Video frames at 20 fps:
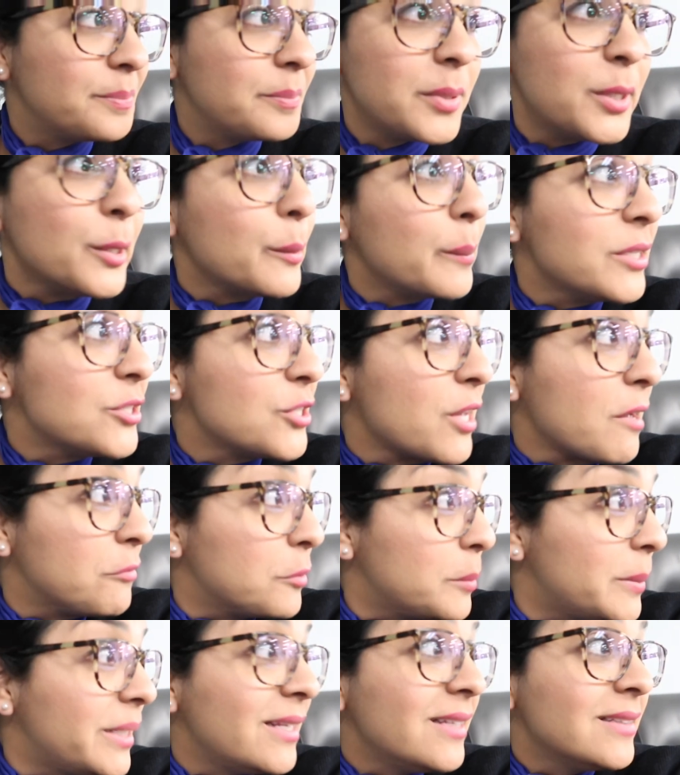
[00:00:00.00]
Pretty much
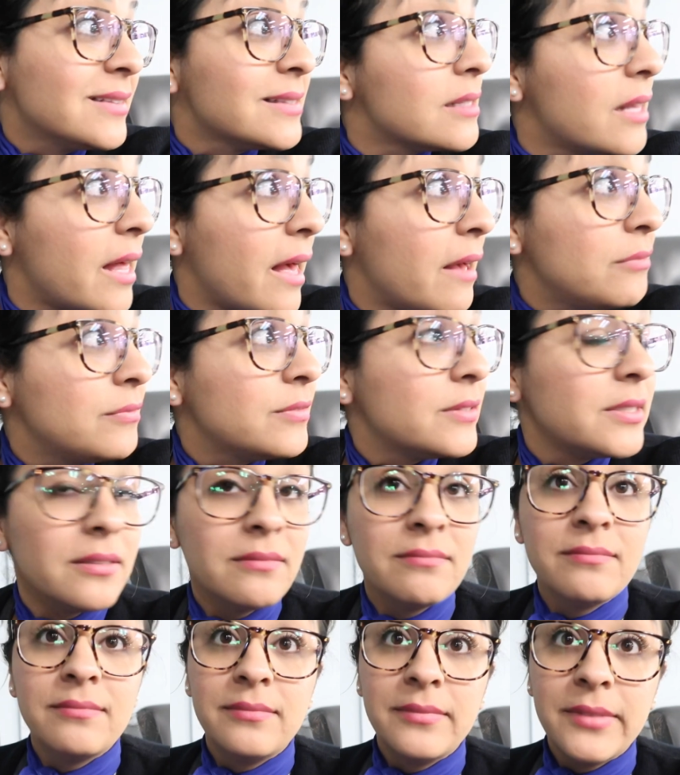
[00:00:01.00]
everybody has left
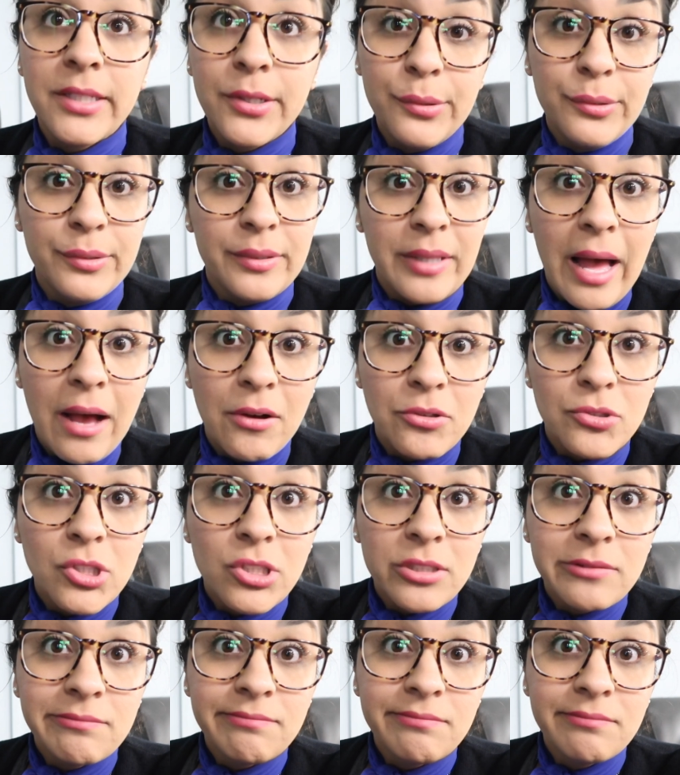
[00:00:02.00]
the crew
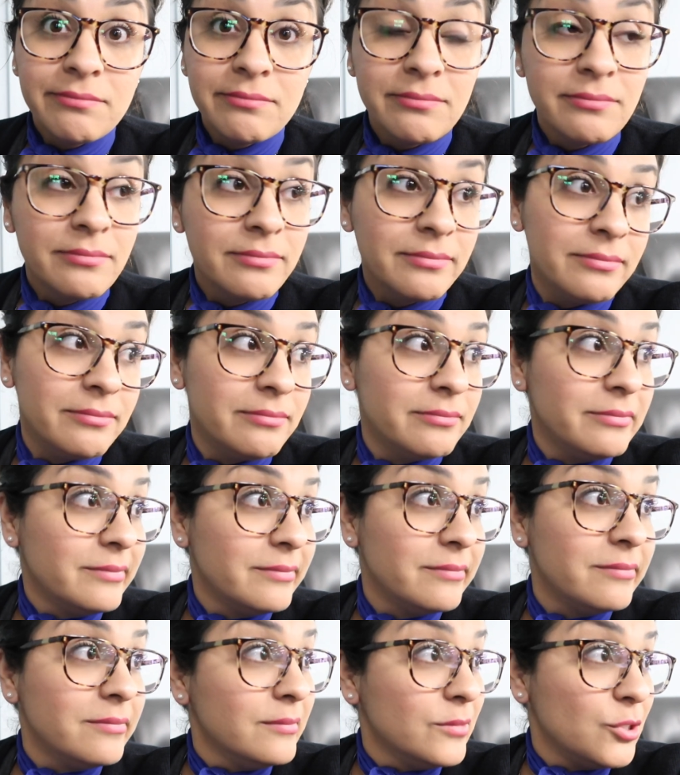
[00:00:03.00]
lounge.
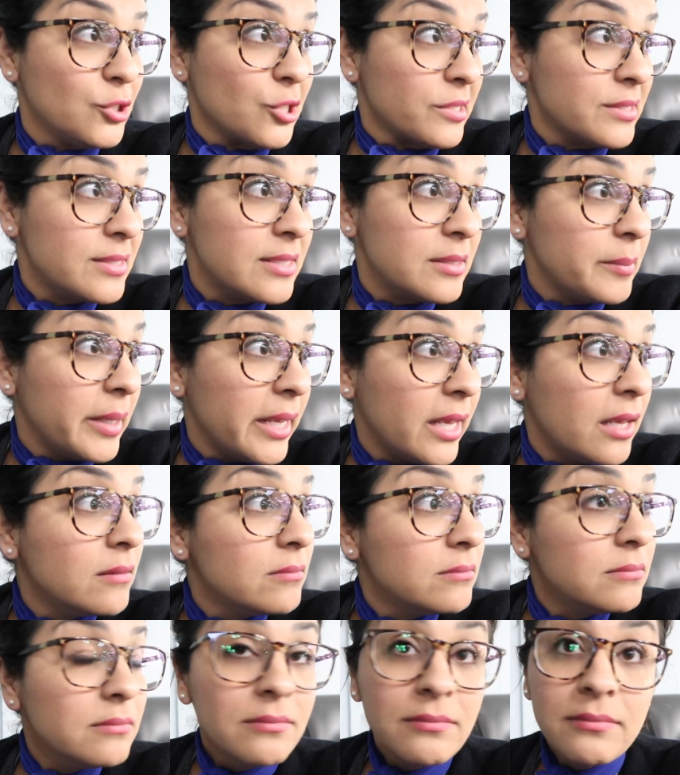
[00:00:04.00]
Just
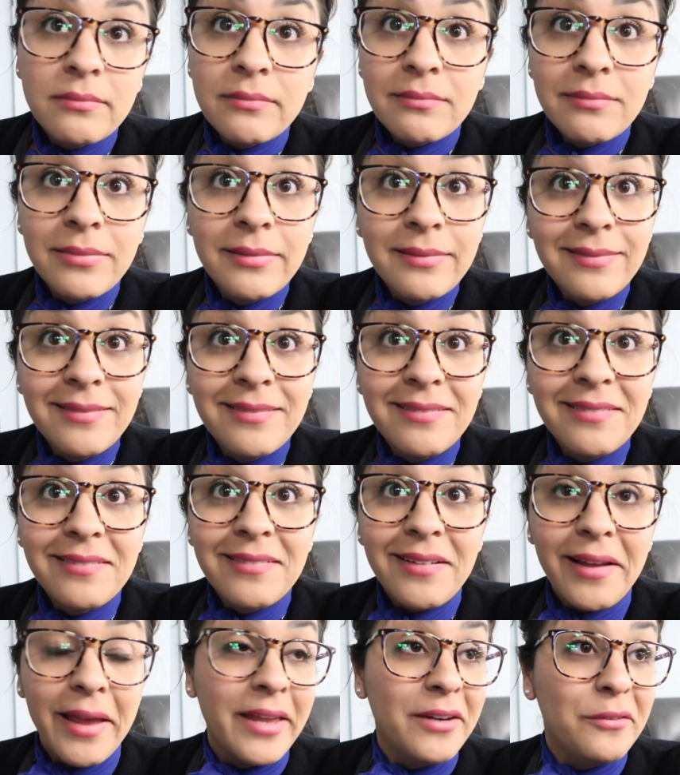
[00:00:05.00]
me.
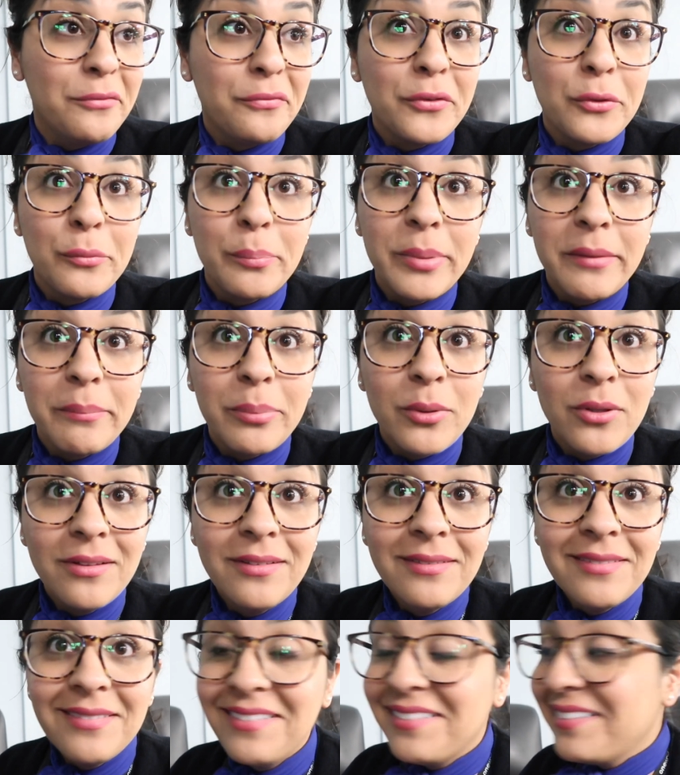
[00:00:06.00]
And a few people.